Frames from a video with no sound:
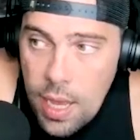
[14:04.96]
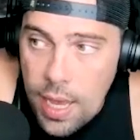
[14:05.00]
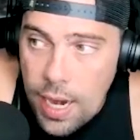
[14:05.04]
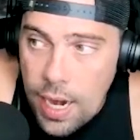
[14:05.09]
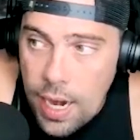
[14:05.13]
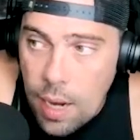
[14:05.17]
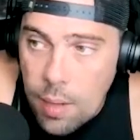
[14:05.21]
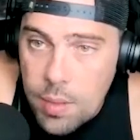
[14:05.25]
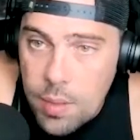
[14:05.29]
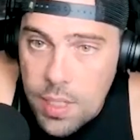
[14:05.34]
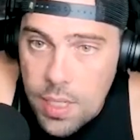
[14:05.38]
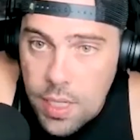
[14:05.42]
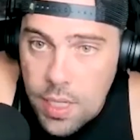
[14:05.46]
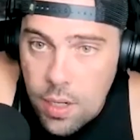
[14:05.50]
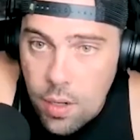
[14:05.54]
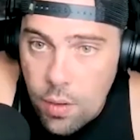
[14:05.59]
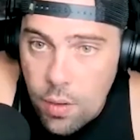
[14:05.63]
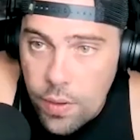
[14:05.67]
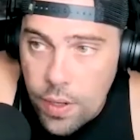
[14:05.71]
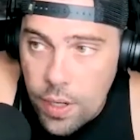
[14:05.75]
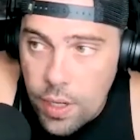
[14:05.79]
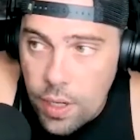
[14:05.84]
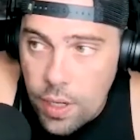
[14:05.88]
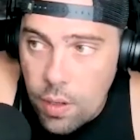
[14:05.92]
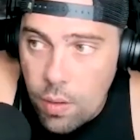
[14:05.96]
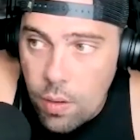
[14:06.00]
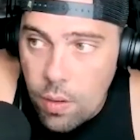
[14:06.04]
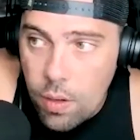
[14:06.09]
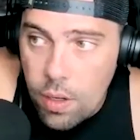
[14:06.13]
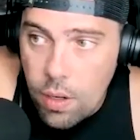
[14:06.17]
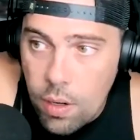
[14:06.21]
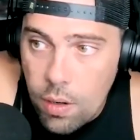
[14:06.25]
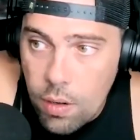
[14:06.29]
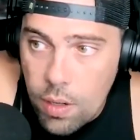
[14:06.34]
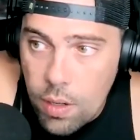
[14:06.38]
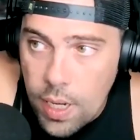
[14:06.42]
And I'm sitting over here
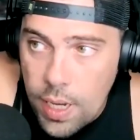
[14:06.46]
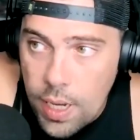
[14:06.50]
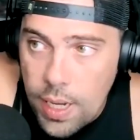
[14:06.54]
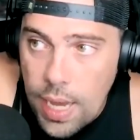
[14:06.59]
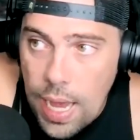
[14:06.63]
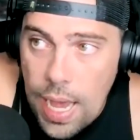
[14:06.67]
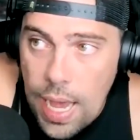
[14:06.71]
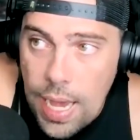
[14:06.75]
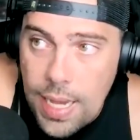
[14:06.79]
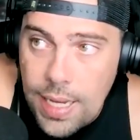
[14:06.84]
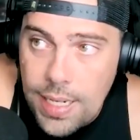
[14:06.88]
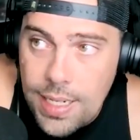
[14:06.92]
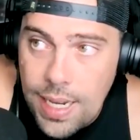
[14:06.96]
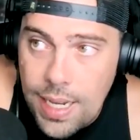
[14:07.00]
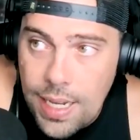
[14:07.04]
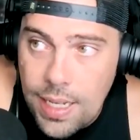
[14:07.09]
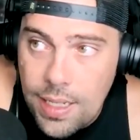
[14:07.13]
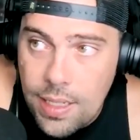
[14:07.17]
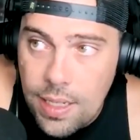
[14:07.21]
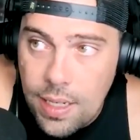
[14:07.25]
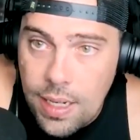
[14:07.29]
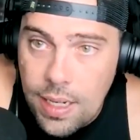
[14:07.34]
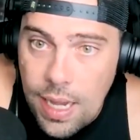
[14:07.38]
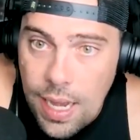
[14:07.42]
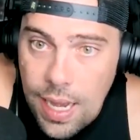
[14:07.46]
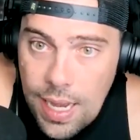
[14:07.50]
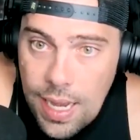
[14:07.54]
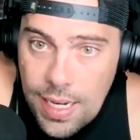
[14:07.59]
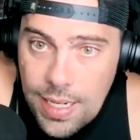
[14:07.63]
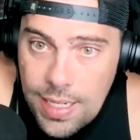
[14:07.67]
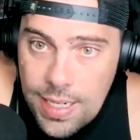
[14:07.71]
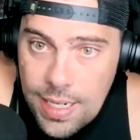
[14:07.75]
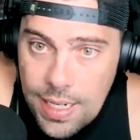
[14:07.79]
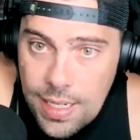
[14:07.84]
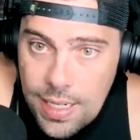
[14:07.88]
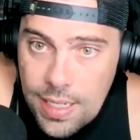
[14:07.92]
going, okay, I could take the
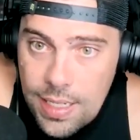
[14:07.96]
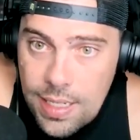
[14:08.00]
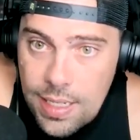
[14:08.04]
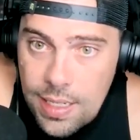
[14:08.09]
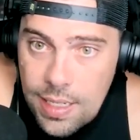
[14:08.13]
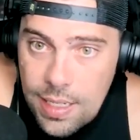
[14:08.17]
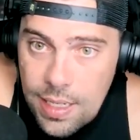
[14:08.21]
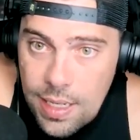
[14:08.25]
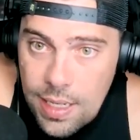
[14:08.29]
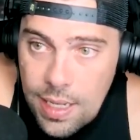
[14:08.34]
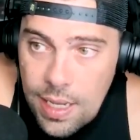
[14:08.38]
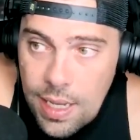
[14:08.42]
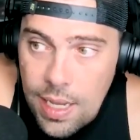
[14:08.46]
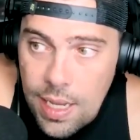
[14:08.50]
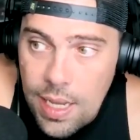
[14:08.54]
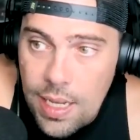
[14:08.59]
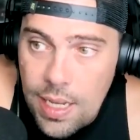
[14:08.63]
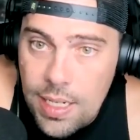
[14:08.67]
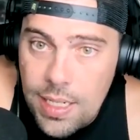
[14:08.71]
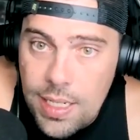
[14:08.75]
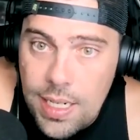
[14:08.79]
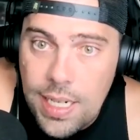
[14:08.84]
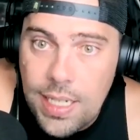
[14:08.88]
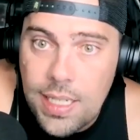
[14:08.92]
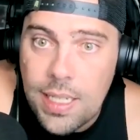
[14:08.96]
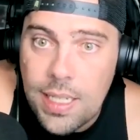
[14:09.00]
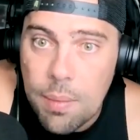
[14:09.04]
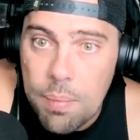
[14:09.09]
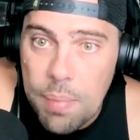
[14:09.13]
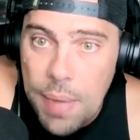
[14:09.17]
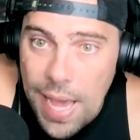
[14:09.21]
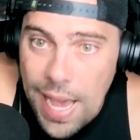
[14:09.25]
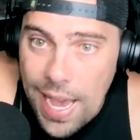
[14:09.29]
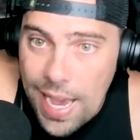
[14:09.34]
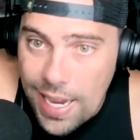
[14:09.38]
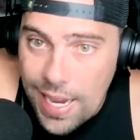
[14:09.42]
contents, change the
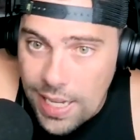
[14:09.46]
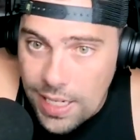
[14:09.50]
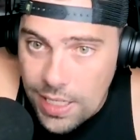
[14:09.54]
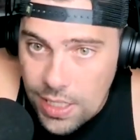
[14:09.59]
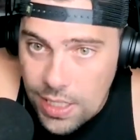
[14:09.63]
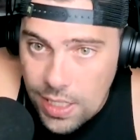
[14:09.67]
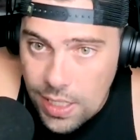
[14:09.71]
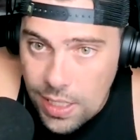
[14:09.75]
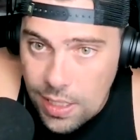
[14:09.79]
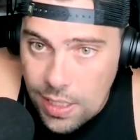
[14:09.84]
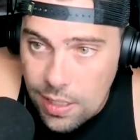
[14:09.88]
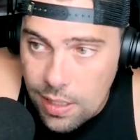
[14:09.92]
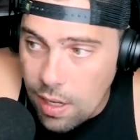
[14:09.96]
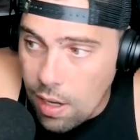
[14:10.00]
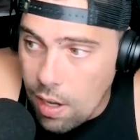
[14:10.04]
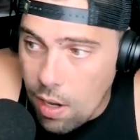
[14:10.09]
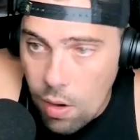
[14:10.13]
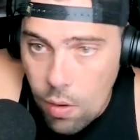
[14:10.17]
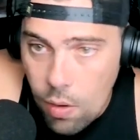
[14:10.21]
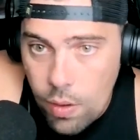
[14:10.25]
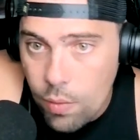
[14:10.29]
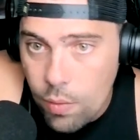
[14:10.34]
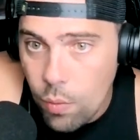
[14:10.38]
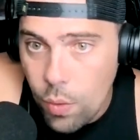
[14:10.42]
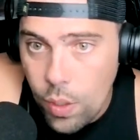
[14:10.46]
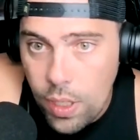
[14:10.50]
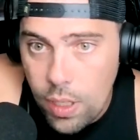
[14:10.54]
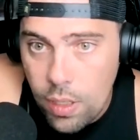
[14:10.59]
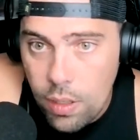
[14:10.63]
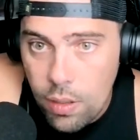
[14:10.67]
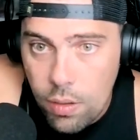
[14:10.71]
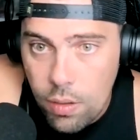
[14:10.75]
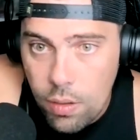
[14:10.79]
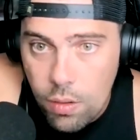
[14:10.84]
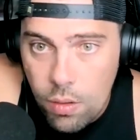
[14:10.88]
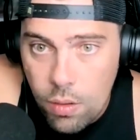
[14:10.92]
packaging. Oh, and we
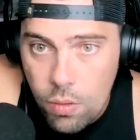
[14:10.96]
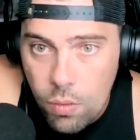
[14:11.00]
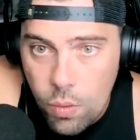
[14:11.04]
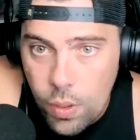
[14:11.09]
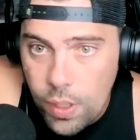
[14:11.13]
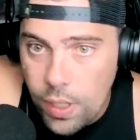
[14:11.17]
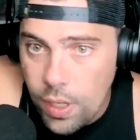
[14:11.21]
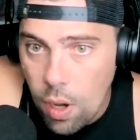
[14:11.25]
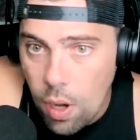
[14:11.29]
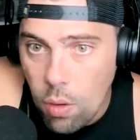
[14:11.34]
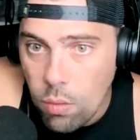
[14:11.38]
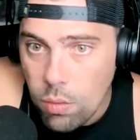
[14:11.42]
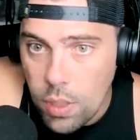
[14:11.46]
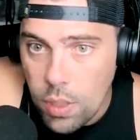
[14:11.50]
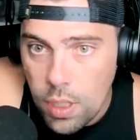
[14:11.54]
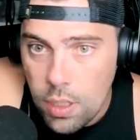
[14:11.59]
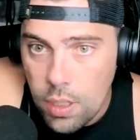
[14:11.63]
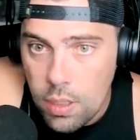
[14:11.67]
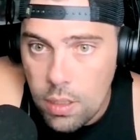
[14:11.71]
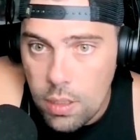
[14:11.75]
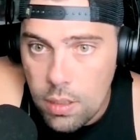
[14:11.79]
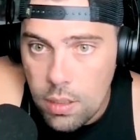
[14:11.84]
golden.